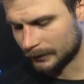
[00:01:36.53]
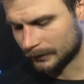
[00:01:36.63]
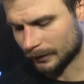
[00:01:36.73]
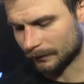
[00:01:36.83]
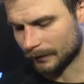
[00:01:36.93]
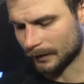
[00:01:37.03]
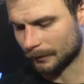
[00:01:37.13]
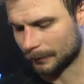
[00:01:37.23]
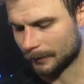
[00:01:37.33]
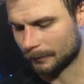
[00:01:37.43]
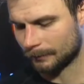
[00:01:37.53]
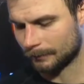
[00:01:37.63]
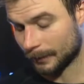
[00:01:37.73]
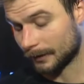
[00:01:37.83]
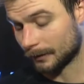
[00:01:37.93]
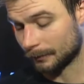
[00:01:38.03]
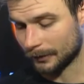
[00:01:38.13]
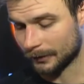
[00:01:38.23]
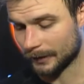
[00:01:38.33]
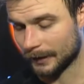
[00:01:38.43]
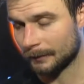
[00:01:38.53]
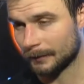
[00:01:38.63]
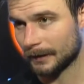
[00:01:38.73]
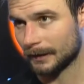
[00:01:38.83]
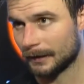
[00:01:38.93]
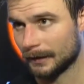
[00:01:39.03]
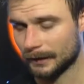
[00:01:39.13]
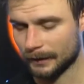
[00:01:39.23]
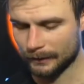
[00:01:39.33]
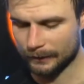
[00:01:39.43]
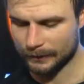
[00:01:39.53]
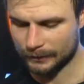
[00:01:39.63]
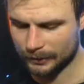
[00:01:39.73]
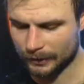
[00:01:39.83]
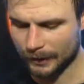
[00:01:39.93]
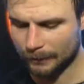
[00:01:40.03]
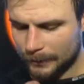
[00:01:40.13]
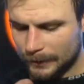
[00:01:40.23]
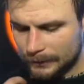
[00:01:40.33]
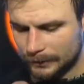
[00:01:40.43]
start feeling better about your game, and then things start happening.